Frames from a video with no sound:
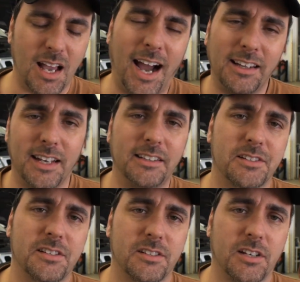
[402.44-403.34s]
I like
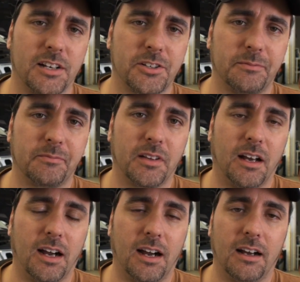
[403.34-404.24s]
this discussion.
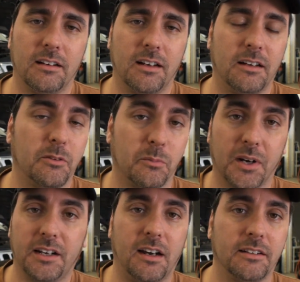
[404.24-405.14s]
Uh,
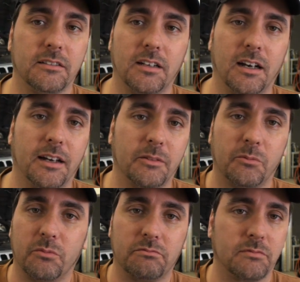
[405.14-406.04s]
bring it on.
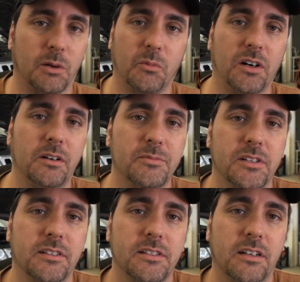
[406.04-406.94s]
Uh, I'm welcome
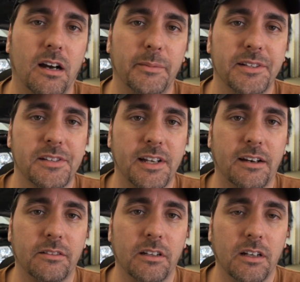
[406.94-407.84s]
to, to comments
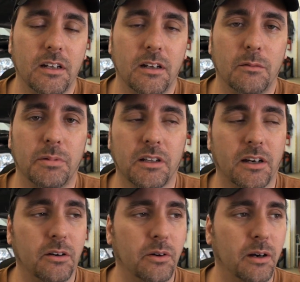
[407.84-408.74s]
down
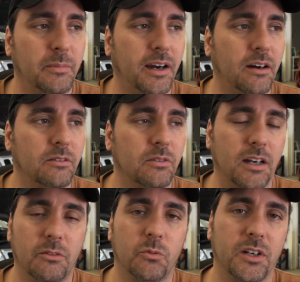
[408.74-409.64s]
below about
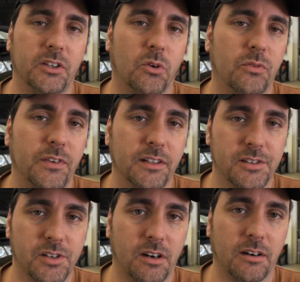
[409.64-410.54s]
what your
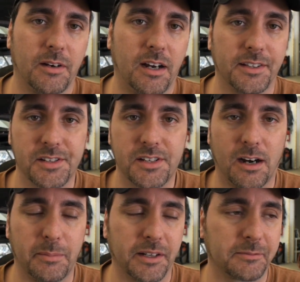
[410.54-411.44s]
feelings are on this
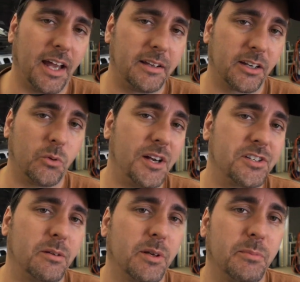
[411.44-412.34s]
topic. And the
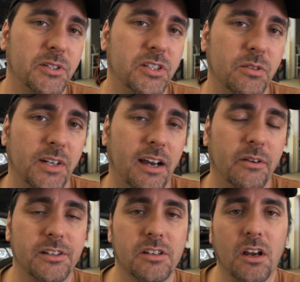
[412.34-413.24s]
question I'm going to put to you
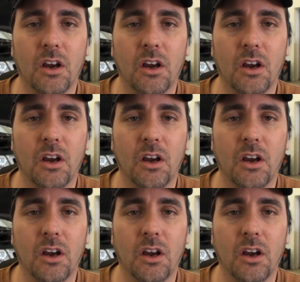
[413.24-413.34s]
now is